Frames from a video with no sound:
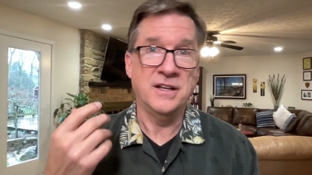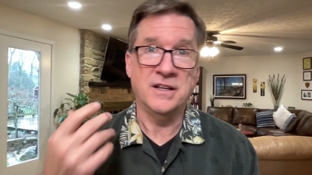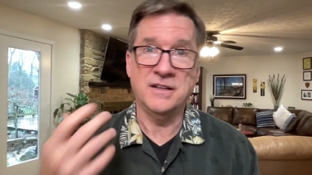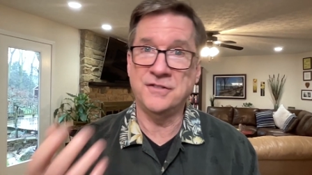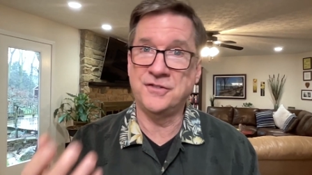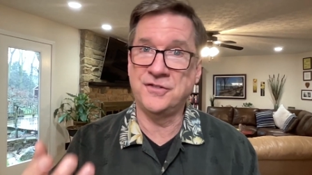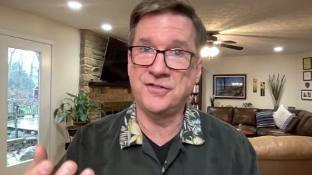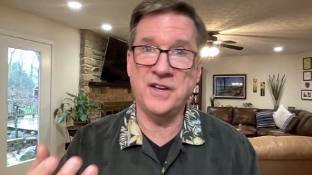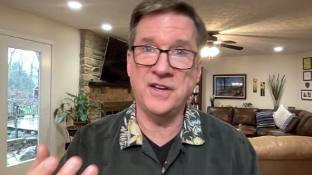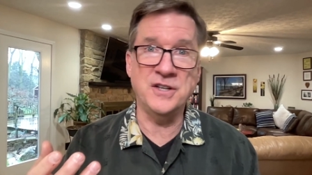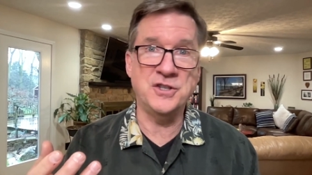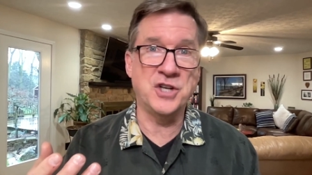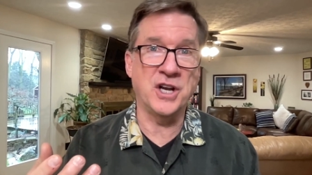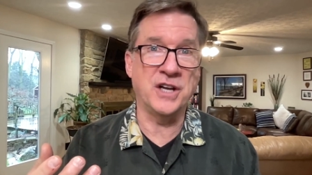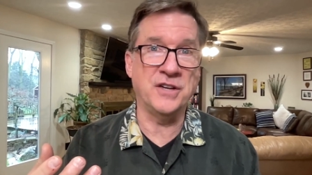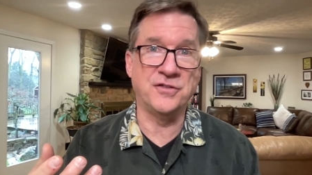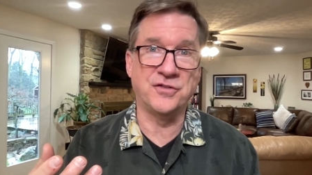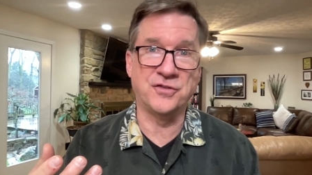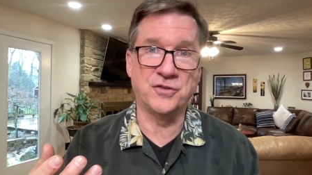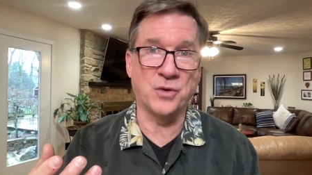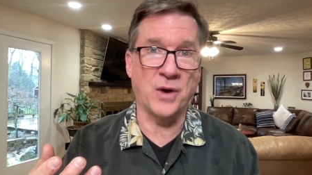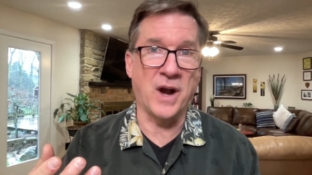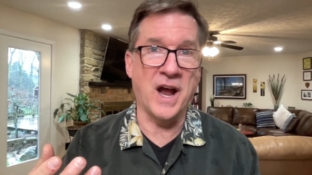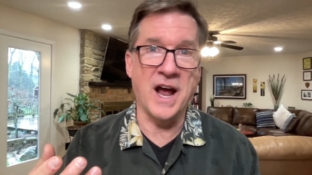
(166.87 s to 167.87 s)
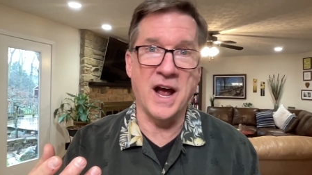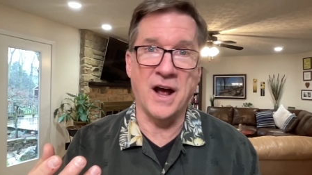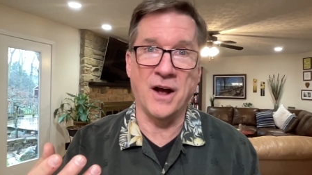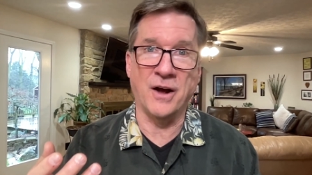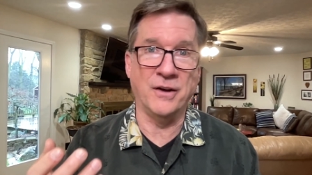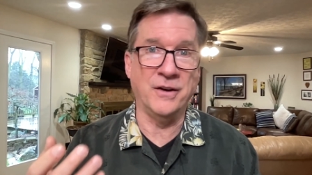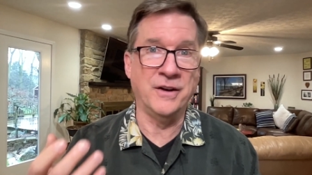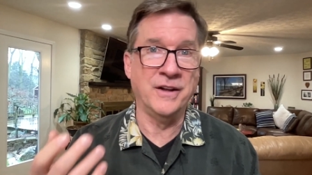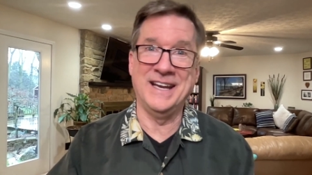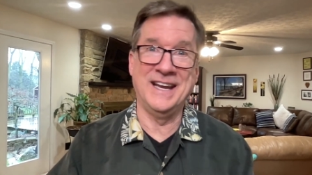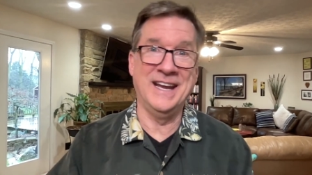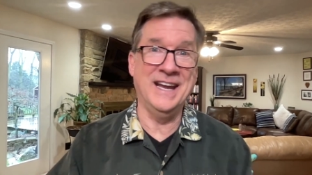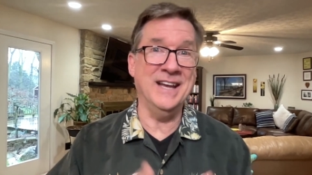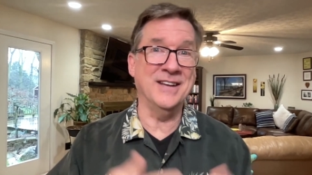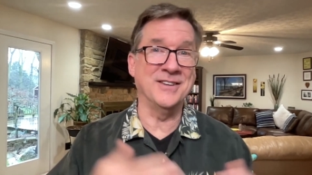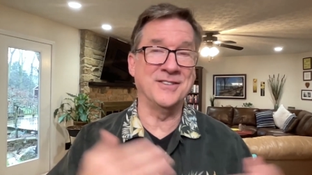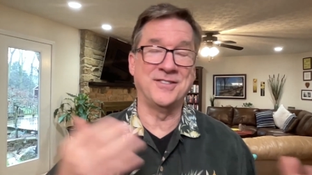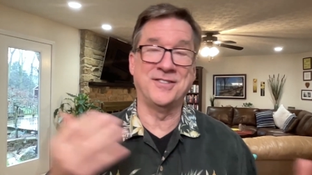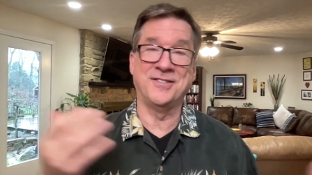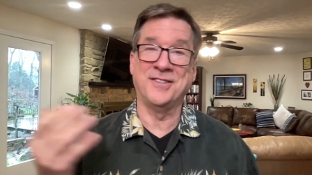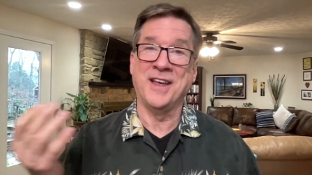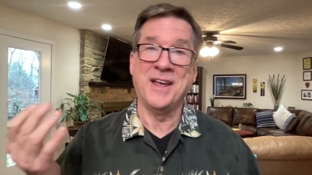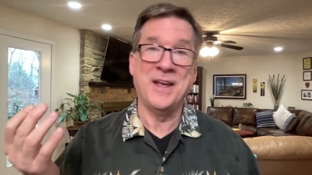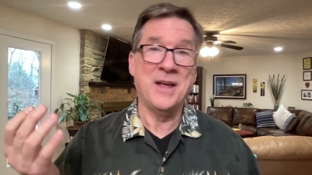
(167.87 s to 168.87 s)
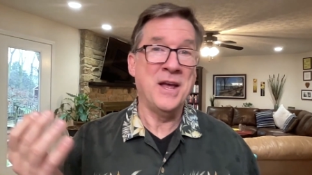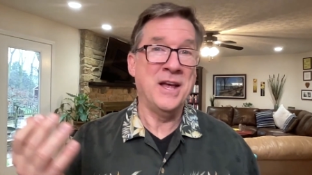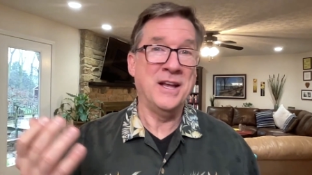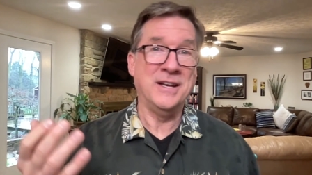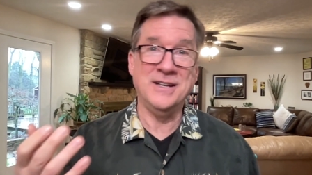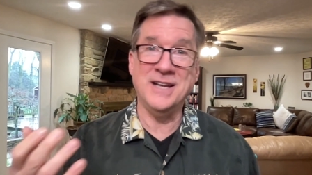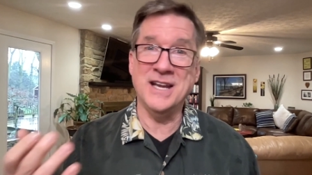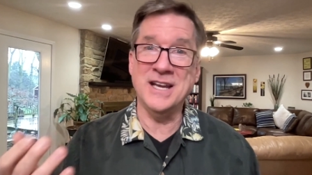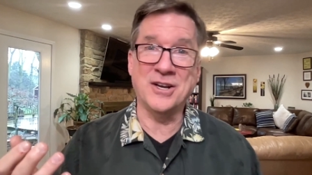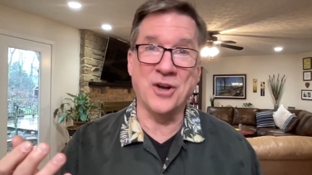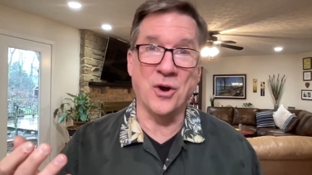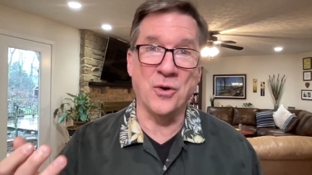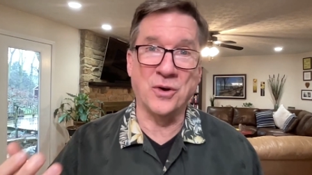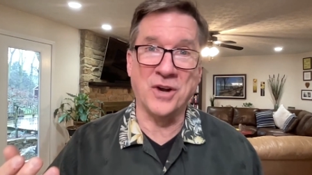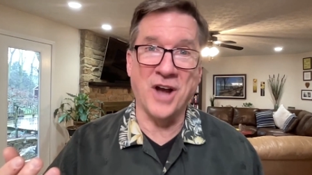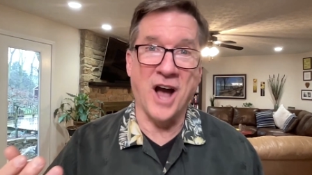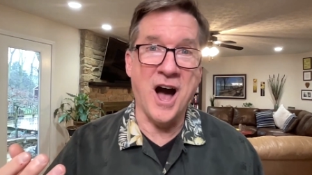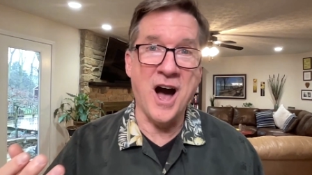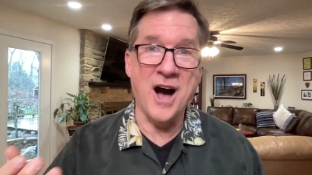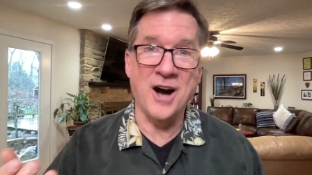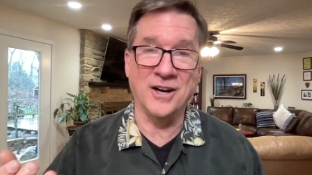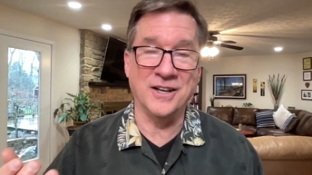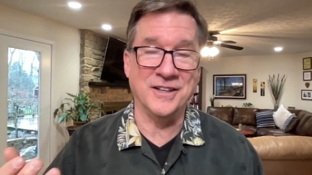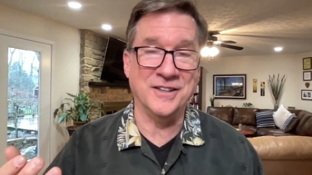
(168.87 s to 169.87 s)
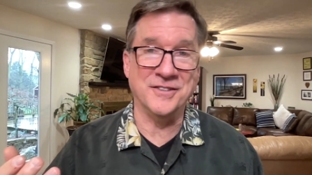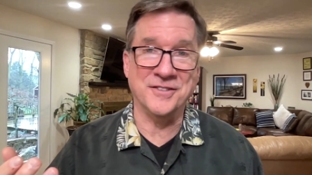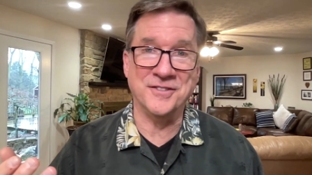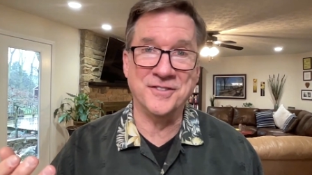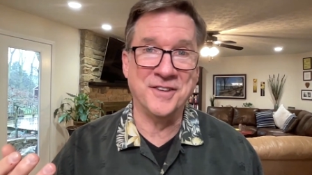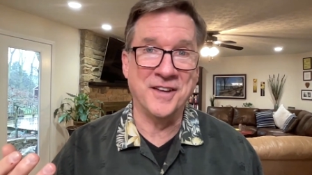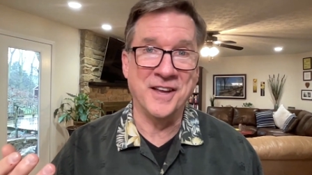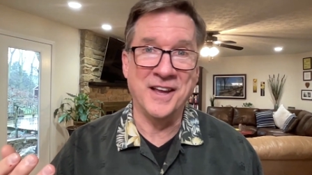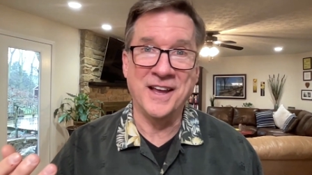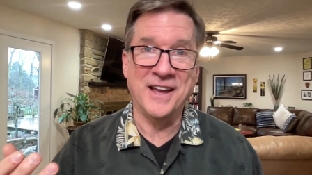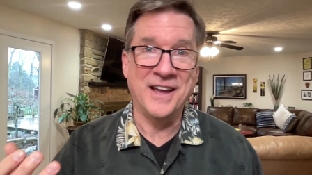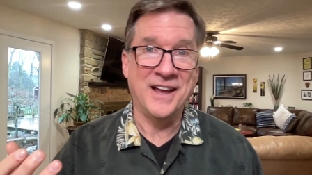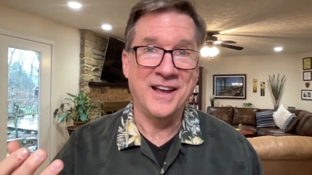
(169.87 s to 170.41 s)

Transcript: CJ Stroud hits Nico Collins.